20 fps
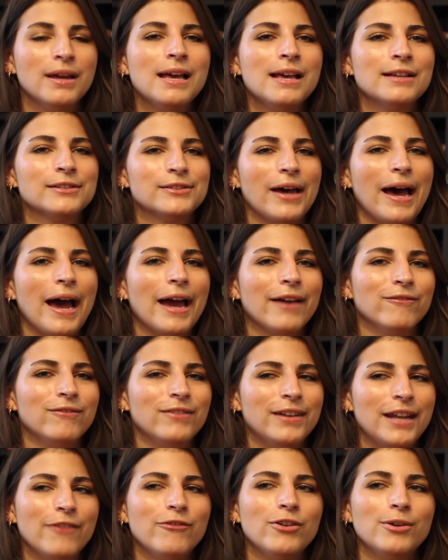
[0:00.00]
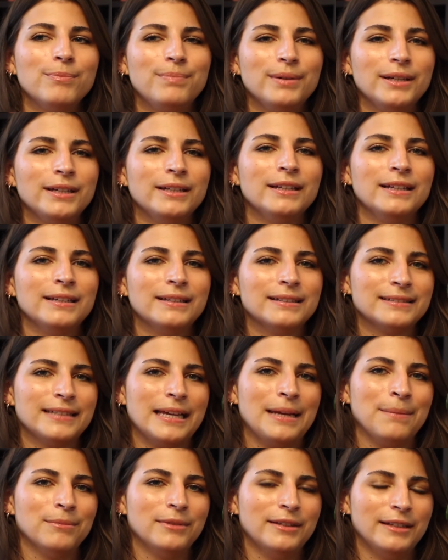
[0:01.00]
So I've never been in the
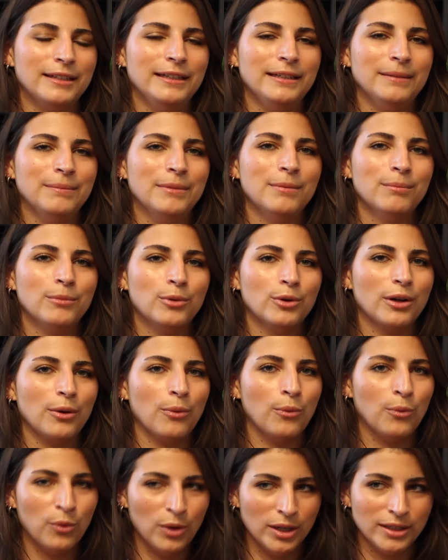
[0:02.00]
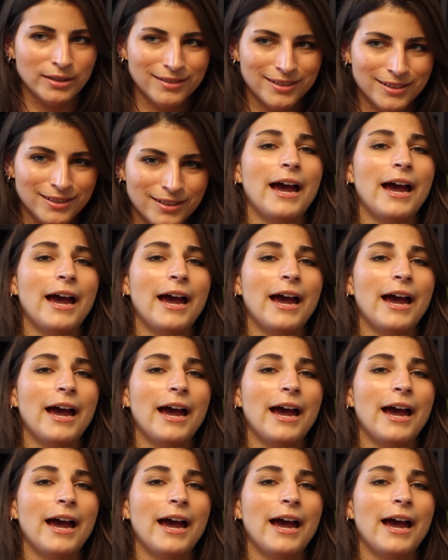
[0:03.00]
same team more than once.